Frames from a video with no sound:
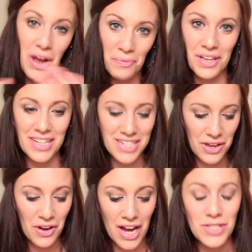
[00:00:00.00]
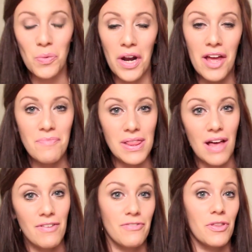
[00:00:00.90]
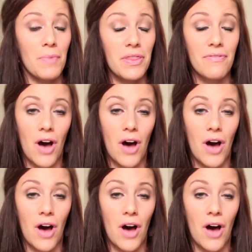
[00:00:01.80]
Now I'm going to tell you guys what I've been loving for the month of